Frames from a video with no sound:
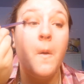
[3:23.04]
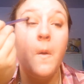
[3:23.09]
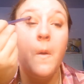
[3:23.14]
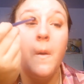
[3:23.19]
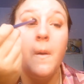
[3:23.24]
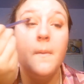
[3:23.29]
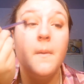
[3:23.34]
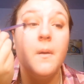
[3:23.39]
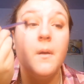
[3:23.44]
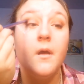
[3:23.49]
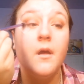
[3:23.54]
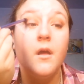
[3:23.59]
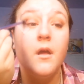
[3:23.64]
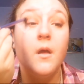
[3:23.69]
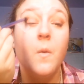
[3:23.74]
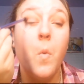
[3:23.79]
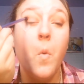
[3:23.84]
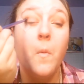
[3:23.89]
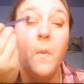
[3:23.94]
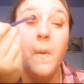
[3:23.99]
of Deep
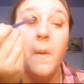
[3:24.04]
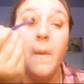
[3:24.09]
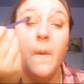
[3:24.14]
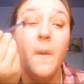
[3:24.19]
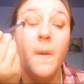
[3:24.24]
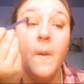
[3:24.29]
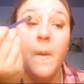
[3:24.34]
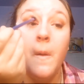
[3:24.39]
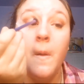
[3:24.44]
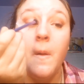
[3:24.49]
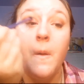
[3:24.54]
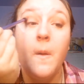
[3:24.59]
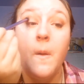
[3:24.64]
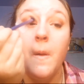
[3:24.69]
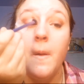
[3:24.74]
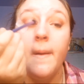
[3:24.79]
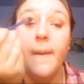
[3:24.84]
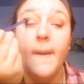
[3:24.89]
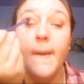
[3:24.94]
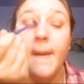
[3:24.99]
Roast in the
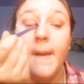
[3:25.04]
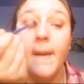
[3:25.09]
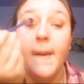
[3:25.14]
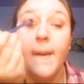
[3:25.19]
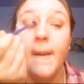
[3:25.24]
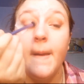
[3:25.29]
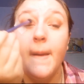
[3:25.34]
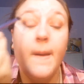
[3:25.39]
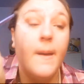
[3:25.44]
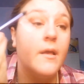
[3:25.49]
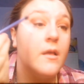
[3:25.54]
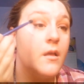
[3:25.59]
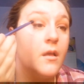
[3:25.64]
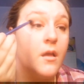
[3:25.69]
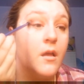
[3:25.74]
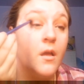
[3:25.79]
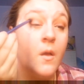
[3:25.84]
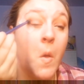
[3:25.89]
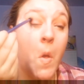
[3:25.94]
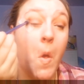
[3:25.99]
crease, and this just
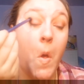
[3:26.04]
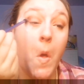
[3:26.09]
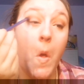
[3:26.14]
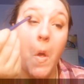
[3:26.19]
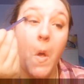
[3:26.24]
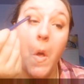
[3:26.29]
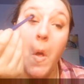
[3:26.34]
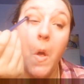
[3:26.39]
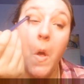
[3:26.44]
helps